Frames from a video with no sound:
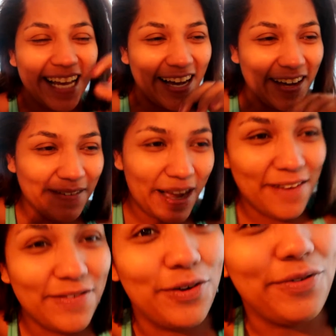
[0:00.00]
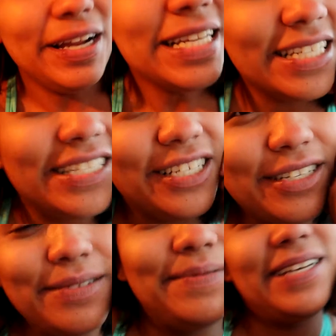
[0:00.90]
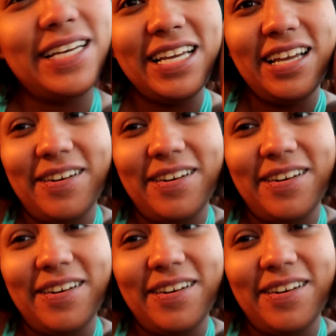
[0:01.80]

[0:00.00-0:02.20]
Um, I have no reason to be.